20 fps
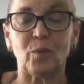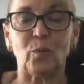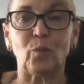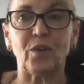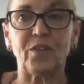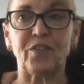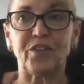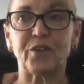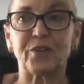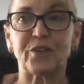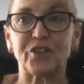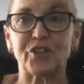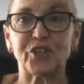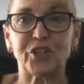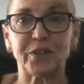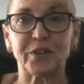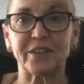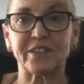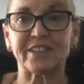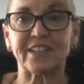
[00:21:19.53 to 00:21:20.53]
with your
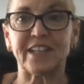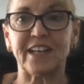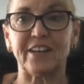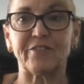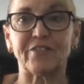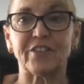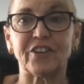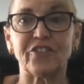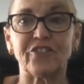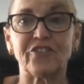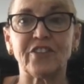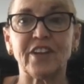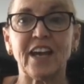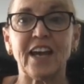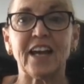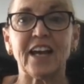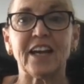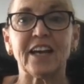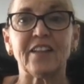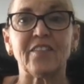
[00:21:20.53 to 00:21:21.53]
insurance coverage,
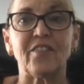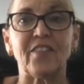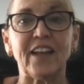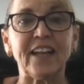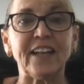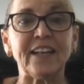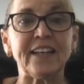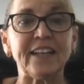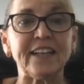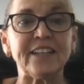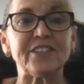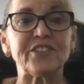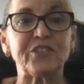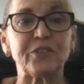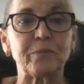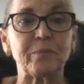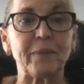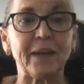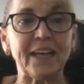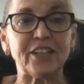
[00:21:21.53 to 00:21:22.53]
they need
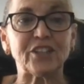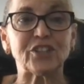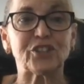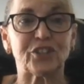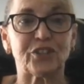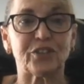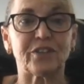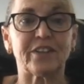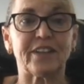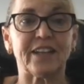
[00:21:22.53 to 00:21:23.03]
to make sure